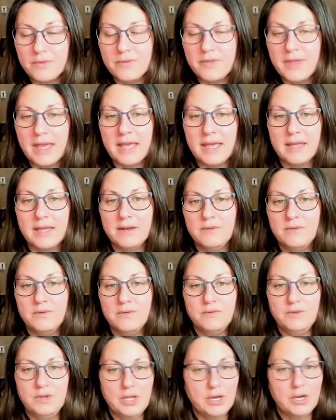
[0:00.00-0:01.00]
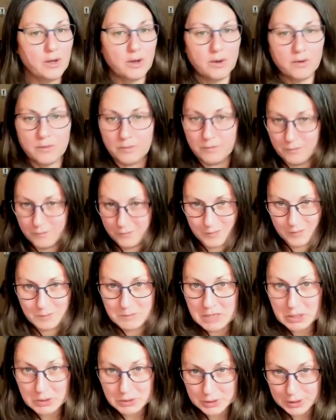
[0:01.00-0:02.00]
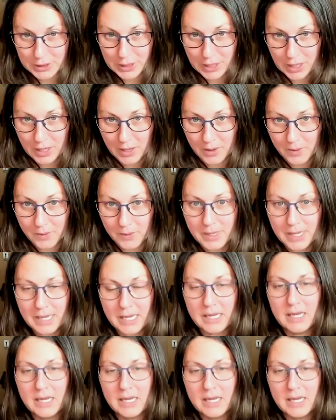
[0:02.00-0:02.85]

than, from years ago.